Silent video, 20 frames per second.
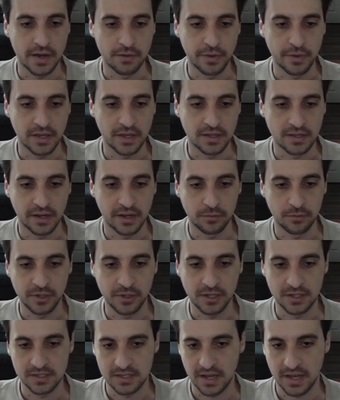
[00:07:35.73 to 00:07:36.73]
We can tell
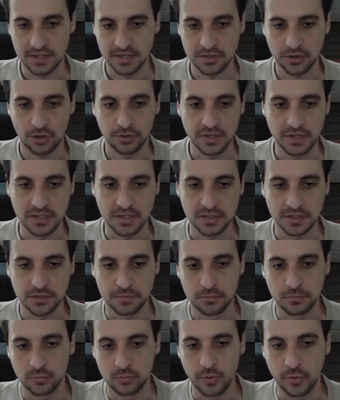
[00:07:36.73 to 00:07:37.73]
because it has all these
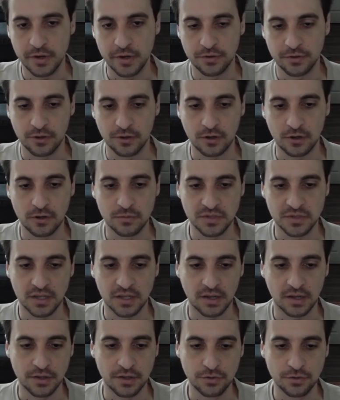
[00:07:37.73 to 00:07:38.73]
weird terms that
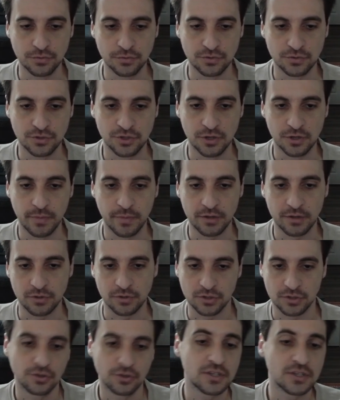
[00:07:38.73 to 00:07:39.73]
I use, geometric.
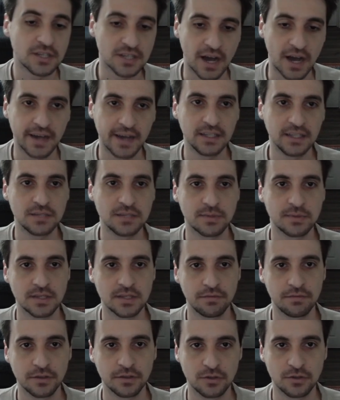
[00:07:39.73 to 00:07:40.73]
So this is highly
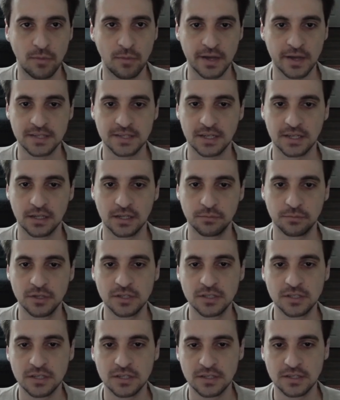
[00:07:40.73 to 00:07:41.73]
specific to my setup.
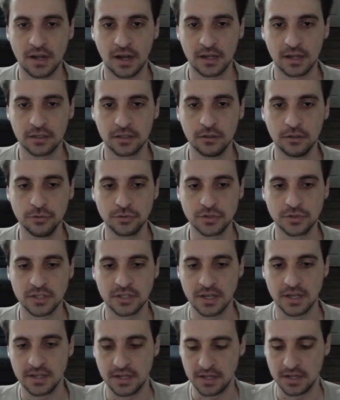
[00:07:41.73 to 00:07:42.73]
This is not
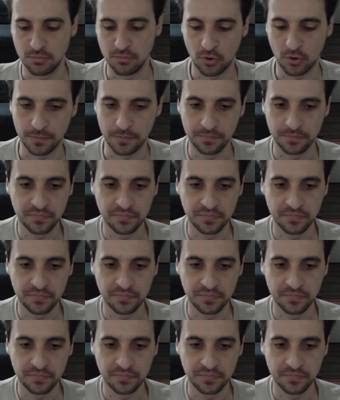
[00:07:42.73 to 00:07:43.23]
hallucinated anymore.